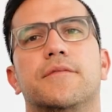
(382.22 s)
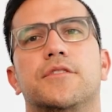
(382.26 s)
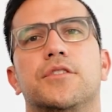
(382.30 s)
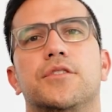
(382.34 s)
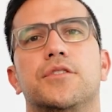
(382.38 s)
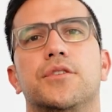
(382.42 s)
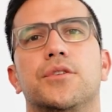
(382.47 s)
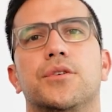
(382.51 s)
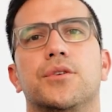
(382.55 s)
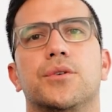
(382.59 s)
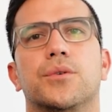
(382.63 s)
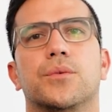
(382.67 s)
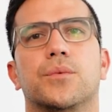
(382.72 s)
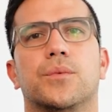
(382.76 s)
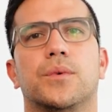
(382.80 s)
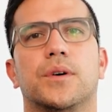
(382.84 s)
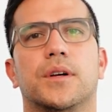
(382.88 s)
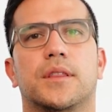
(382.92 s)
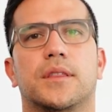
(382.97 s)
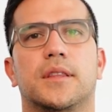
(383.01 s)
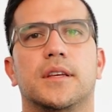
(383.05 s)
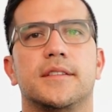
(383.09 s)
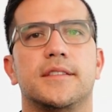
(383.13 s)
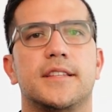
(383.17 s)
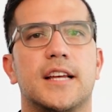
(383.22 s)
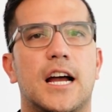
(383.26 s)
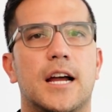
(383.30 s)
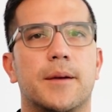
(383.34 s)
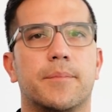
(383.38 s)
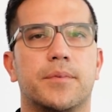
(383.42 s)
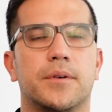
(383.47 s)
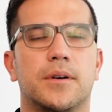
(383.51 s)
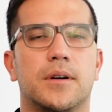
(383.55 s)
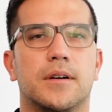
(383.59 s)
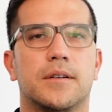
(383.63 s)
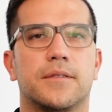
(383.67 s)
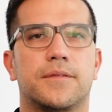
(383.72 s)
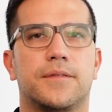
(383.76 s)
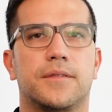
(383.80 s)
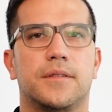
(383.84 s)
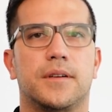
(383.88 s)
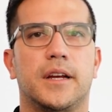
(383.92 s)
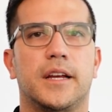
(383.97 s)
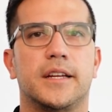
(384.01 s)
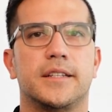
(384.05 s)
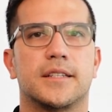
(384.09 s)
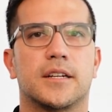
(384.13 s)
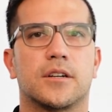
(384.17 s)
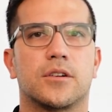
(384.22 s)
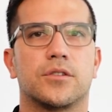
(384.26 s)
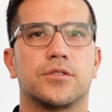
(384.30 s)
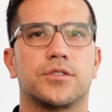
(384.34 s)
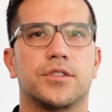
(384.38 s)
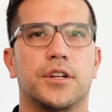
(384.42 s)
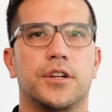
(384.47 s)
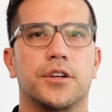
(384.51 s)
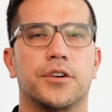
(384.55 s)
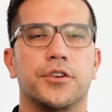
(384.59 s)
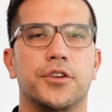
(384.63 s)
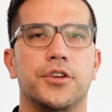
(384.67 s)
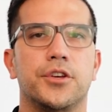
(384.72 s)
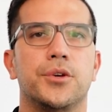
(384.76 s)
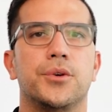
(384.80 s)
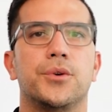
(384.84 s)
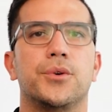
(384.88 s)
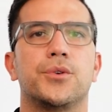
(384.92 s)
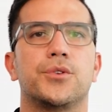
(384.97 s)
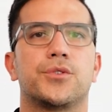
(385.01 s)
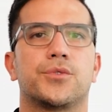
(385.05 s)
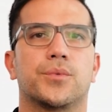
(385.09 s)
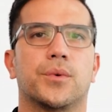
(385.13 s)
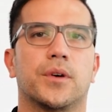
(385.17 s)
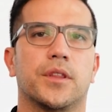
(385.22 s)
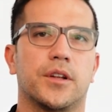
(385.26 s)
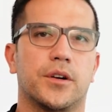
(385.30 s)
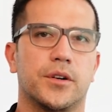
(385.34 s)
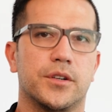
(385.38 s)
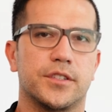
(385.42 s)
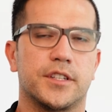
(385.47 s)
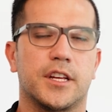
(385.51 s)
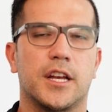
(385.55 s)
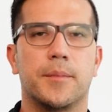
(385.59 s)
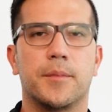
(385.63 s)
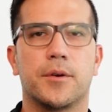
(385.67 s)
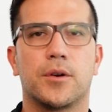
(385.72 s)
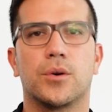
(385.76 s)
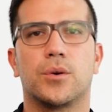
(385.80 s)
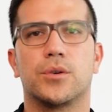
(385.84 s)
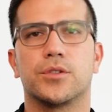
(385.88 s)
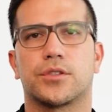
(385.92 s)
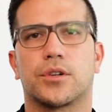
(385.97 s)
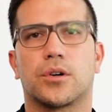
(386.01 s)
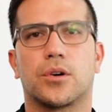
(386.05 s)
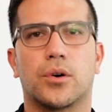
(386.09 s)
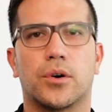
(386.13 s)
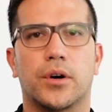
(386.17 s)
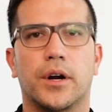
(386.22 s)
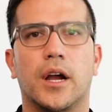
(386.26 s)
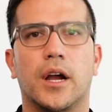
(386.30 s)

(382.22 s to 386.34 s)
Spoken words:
to do with the type of anti-coccidial use, whether it's chemicals or